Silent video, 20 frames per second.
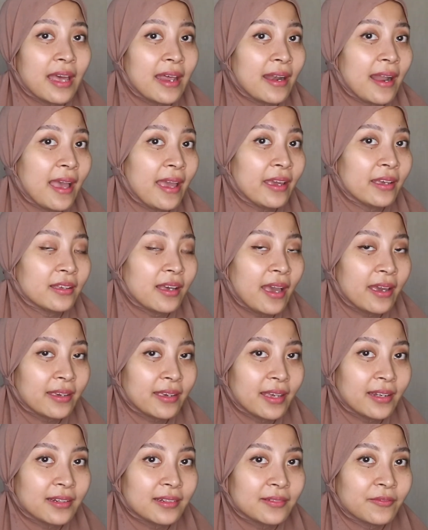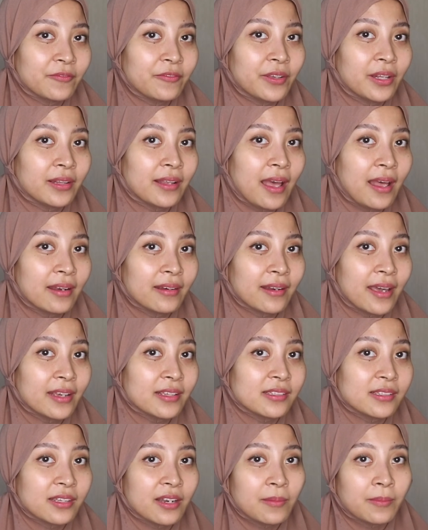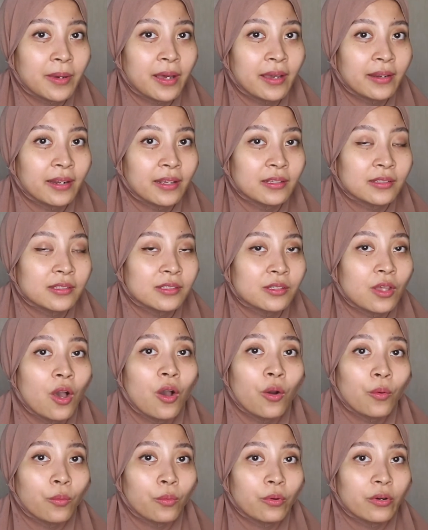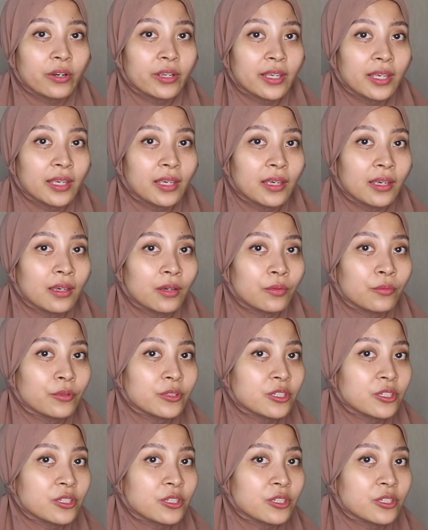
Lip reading: and I can feel that niacinamide is working,